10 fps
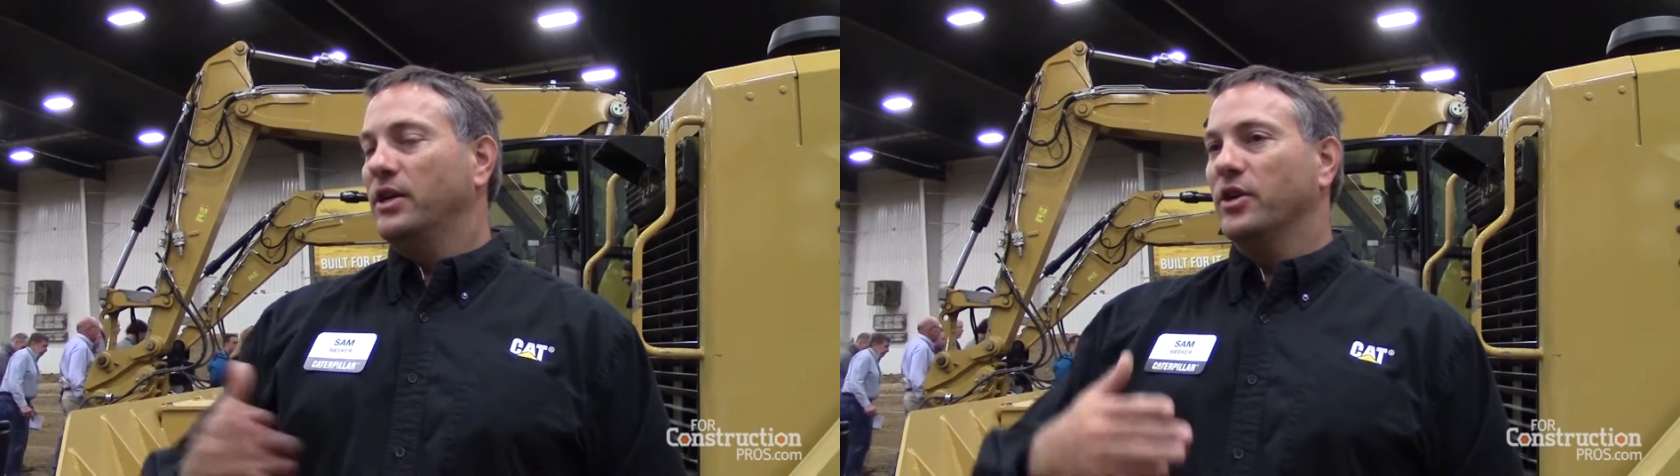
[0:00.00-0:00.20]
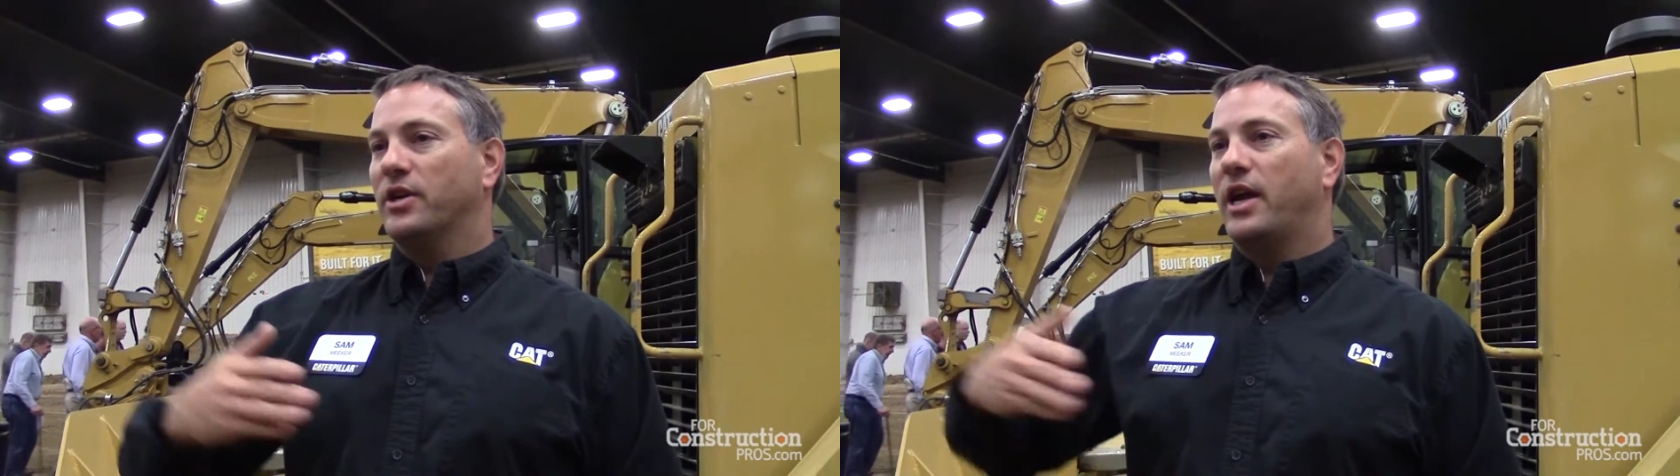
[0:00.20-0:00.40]

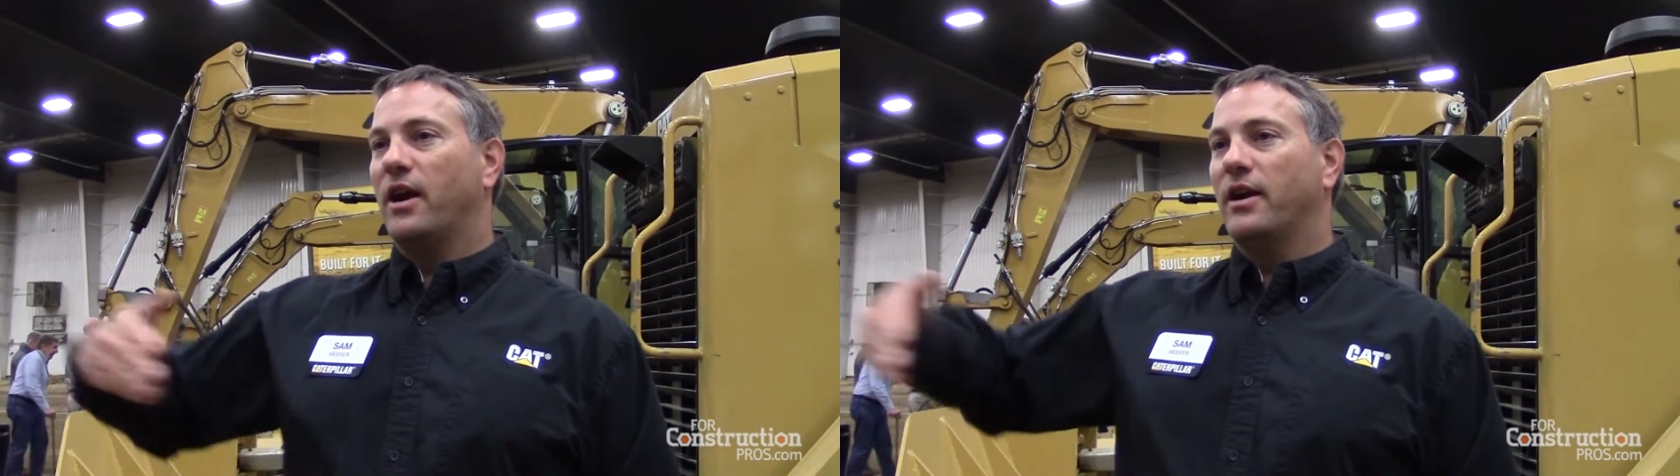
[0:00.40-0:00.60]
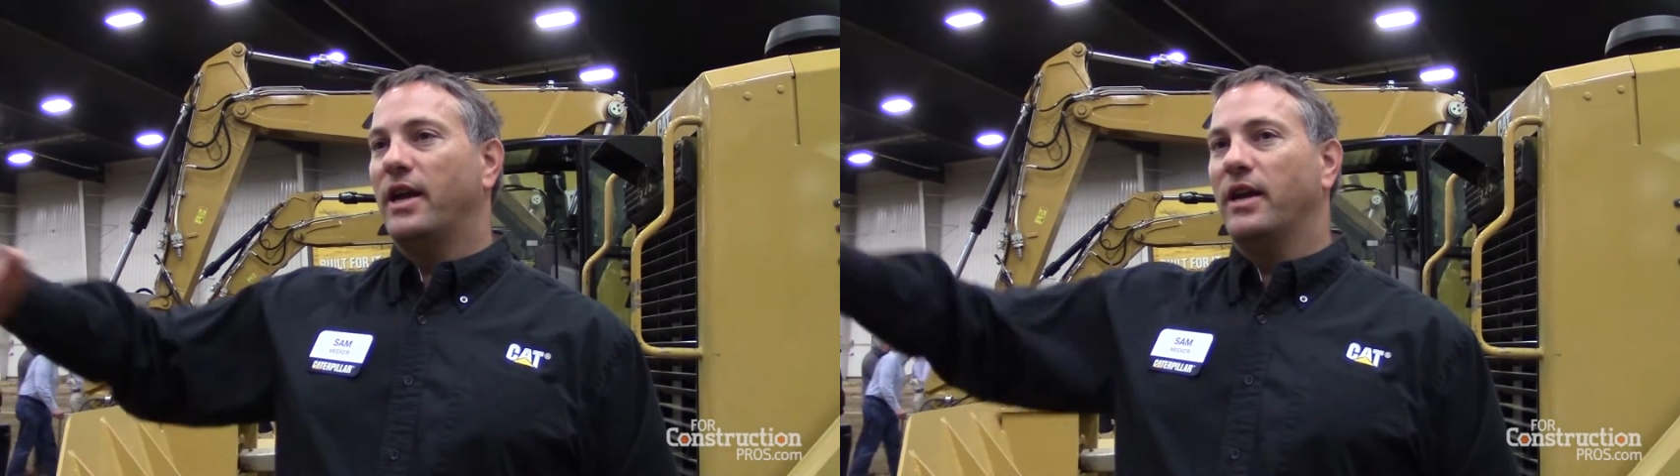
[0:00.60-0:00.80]
you're
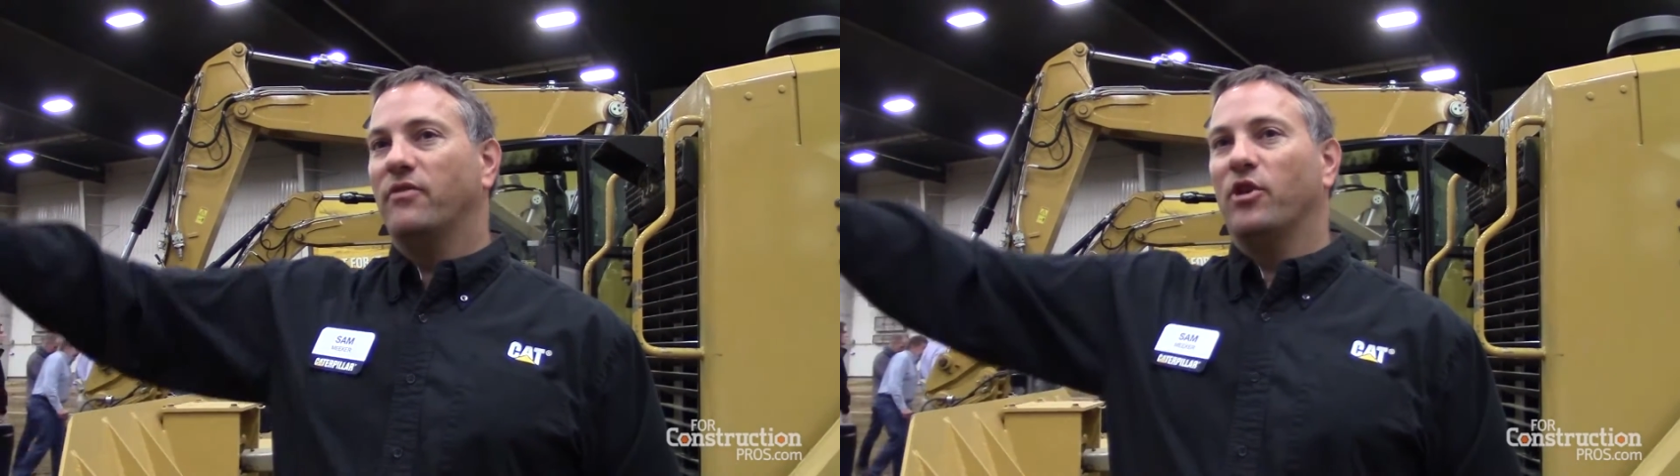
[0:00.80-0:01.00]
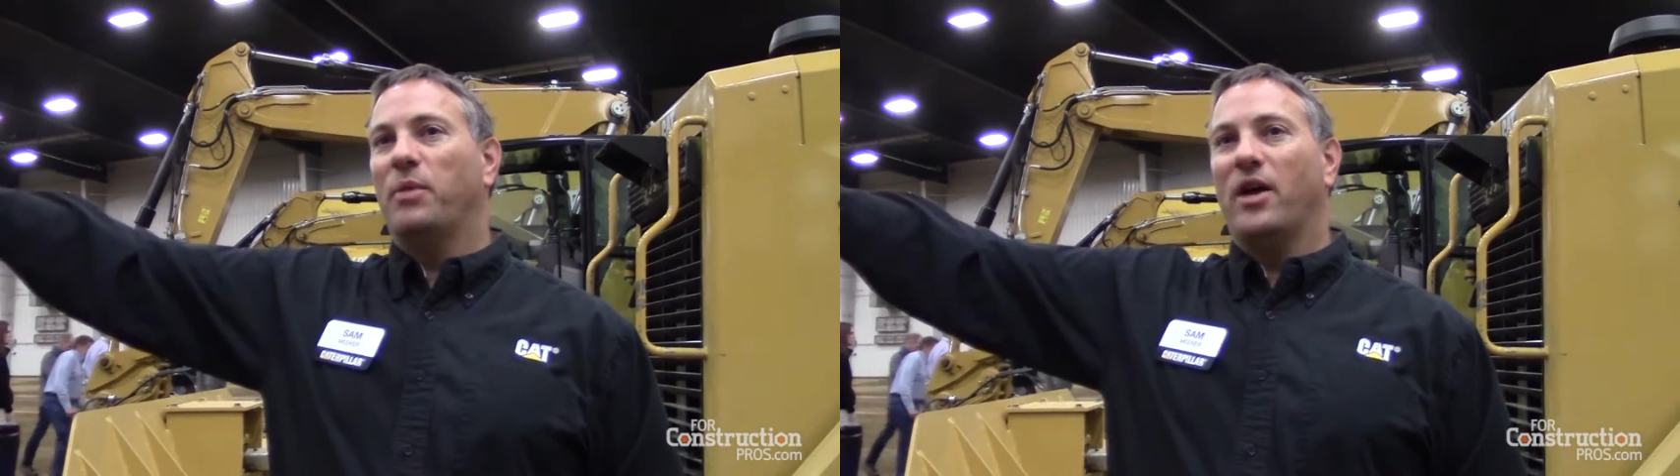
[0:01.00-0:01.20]
carrying
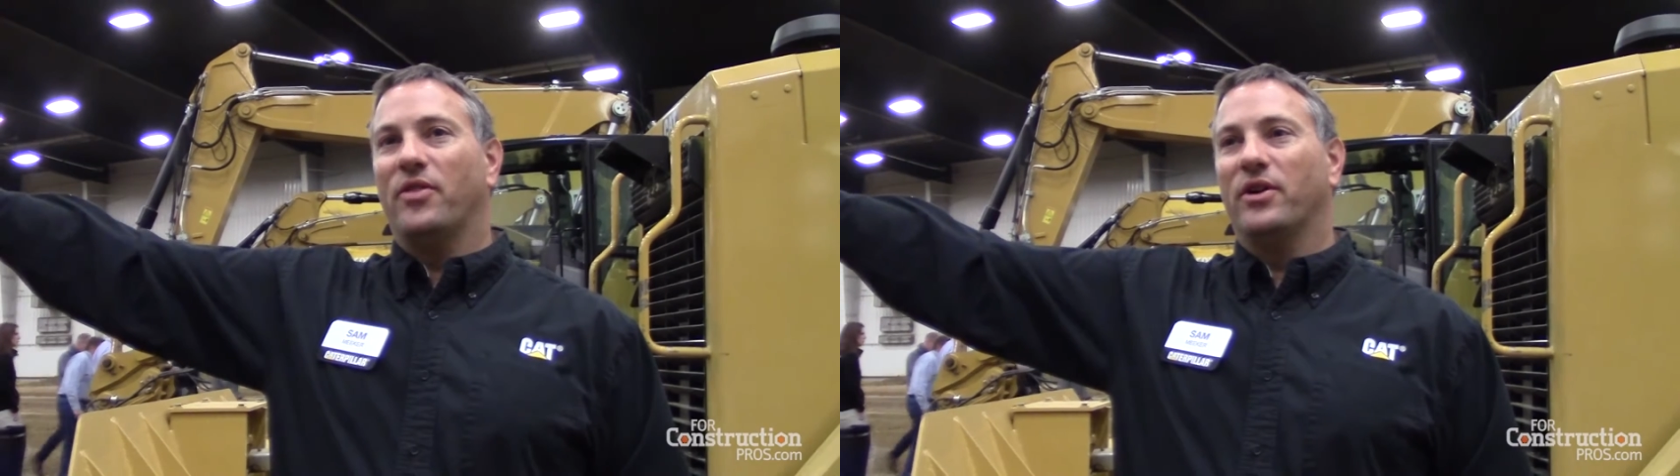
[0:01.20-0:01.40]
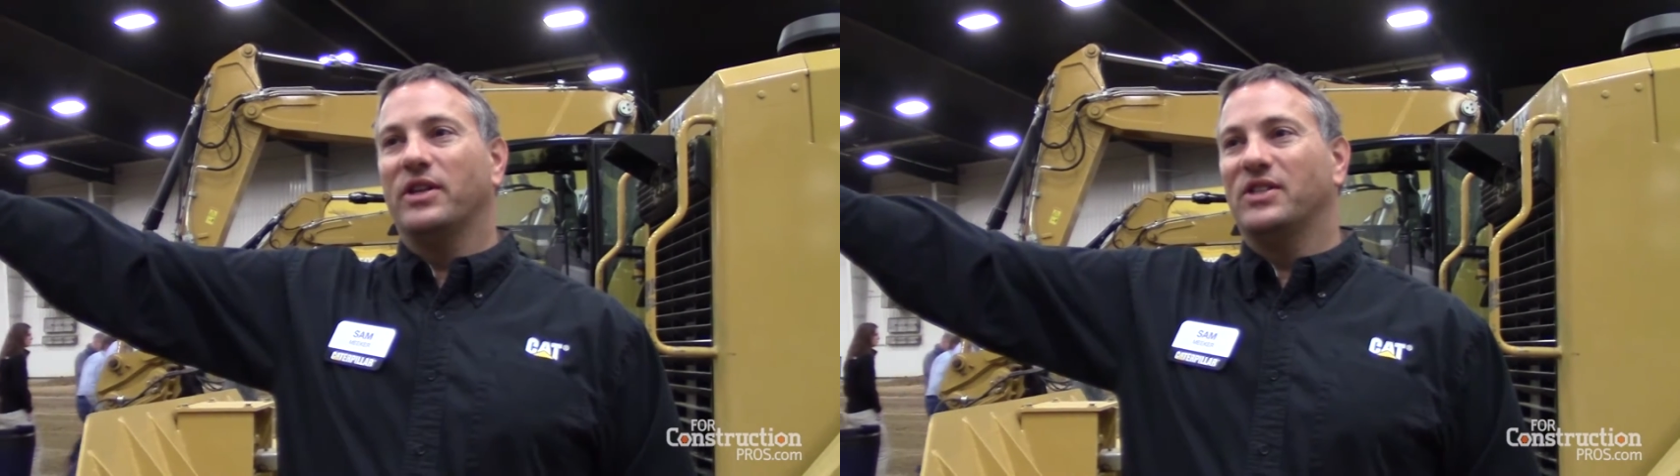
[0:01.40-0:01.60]
for
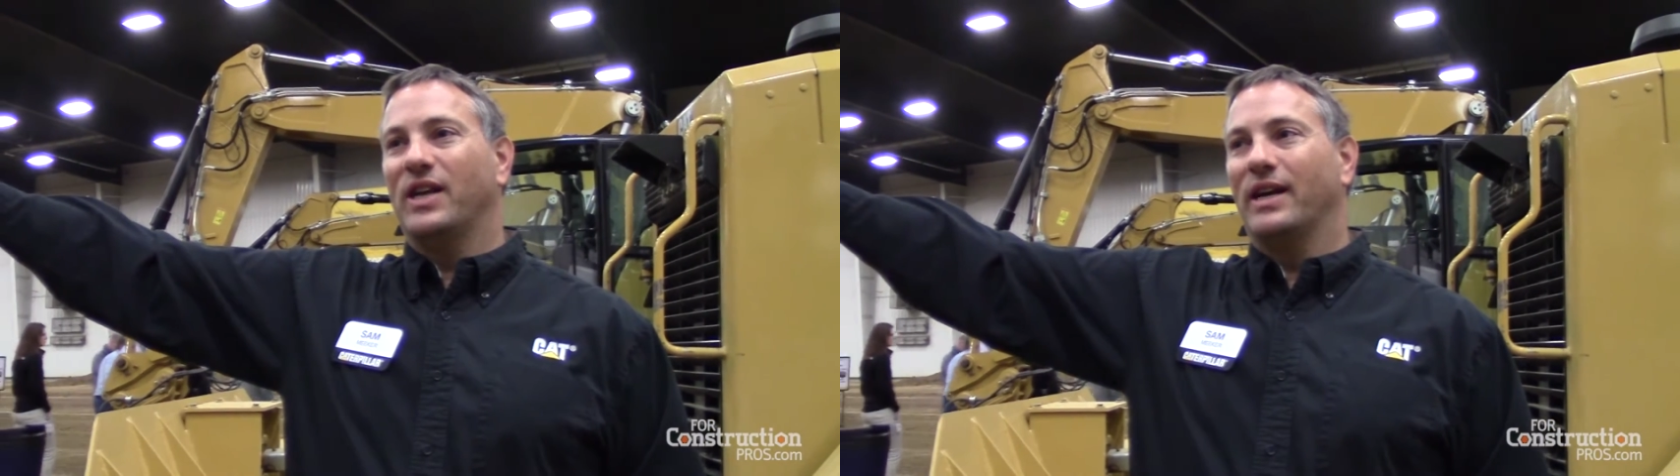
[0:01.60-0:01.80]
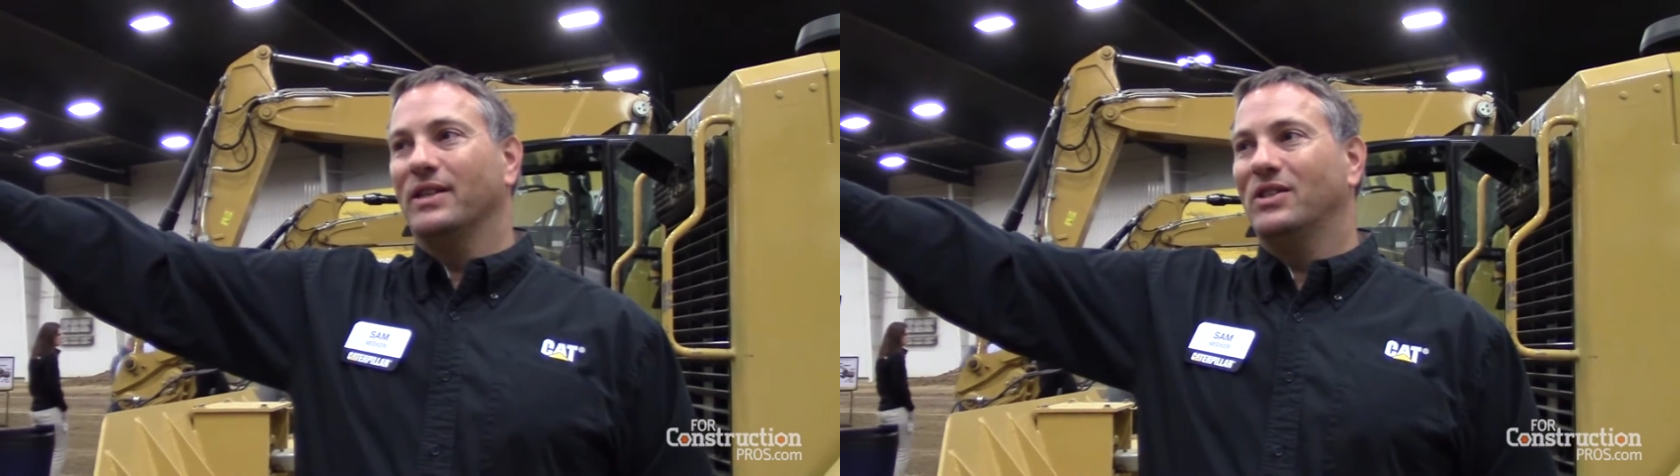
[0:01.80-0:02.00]
about 30
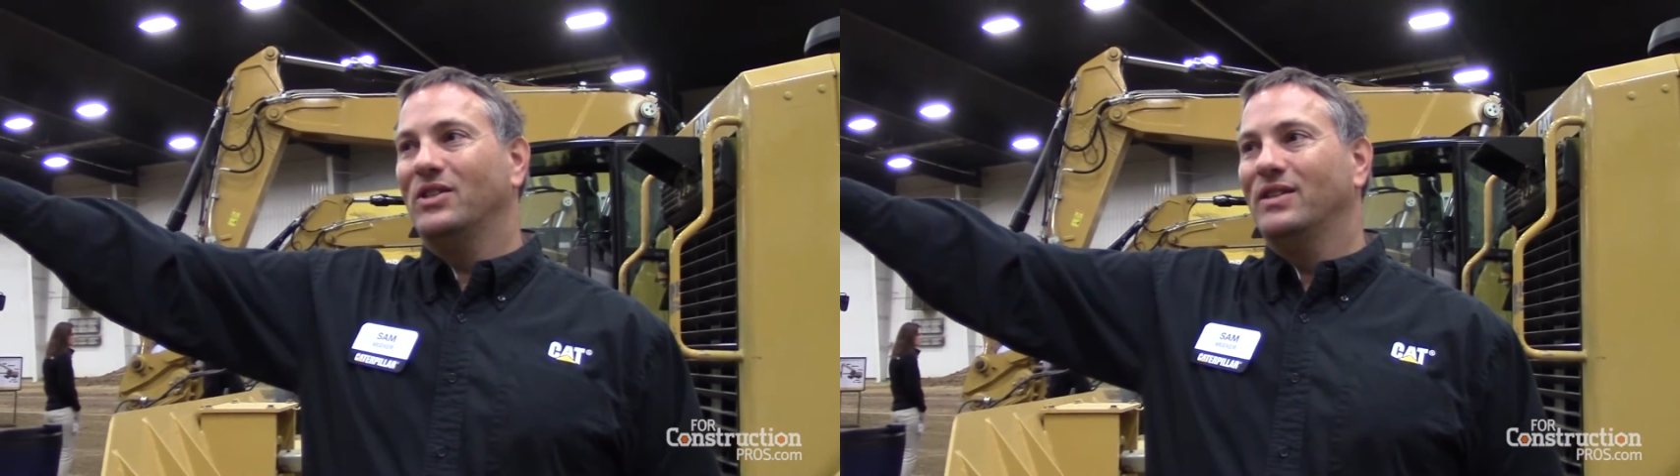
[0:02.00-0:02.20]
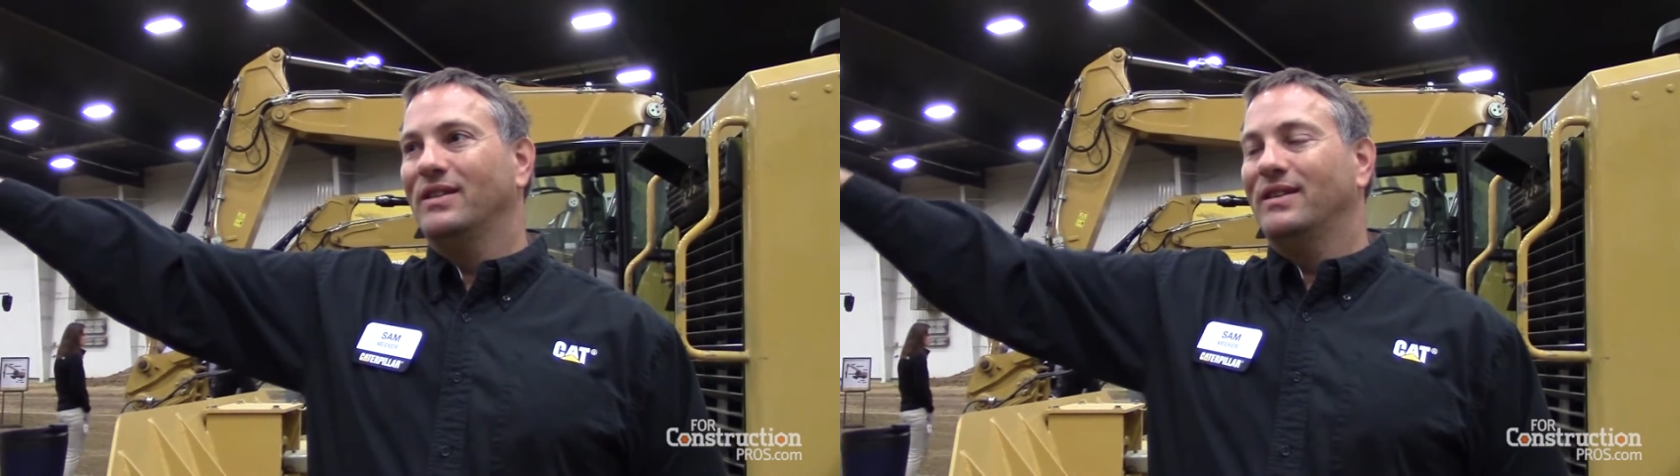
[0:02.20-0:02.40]
seconds,